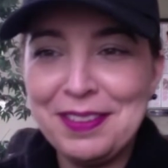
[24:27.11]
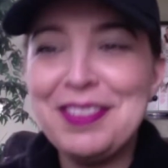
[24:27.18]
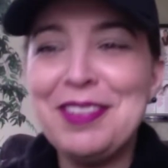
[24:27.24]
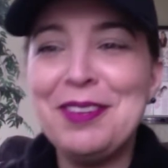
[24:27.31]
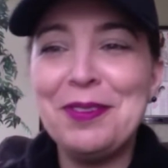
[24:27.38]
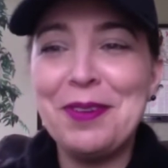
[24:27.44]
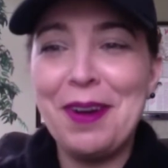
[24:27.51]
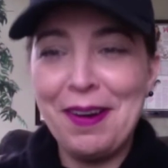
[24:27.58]

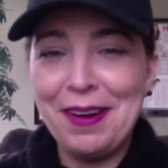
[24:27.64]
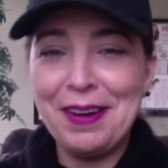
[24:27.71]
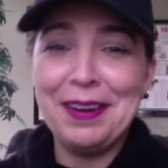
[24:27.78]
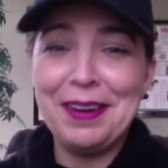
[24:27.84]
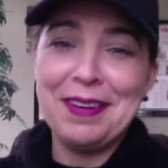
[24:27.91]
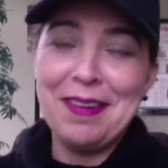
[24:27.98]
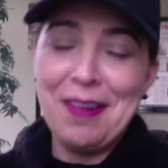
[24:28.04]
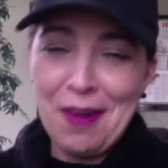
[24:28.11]
You
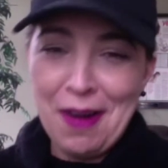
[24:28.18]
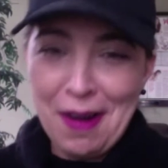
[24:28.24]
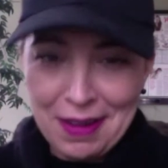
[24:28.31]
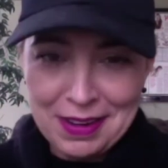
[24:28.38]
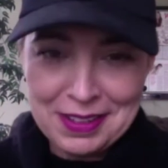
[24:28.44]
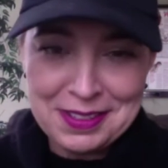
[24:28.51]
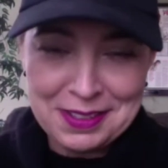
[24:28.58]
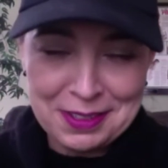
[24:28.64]
are
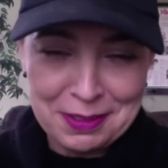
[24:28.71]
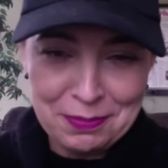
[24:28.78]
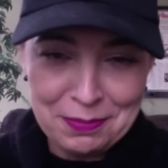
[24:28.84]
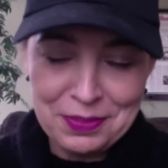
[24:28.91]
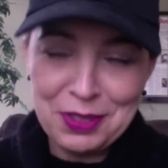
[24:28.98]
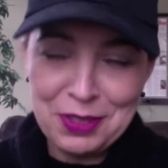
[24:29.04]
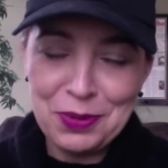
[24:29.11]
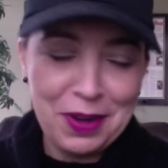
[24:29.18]
awesome.
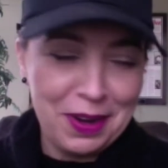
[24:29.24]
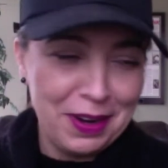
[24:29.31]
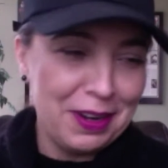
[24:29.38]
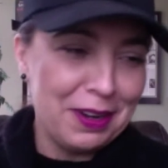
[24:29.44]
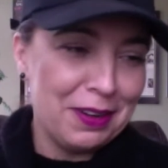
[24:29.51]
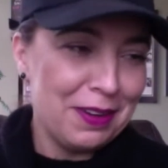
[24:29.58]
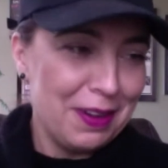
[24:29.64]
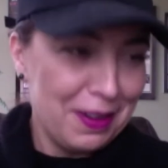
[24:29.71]
You
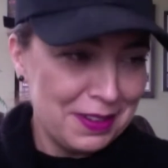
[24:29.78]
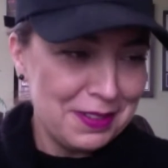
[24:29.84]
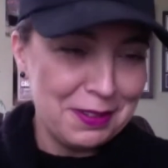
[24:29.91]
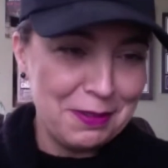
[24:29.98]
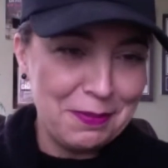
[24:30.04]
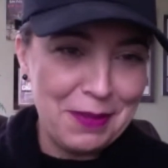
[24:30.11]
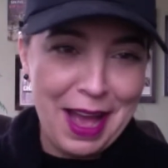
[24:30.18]
are awesome.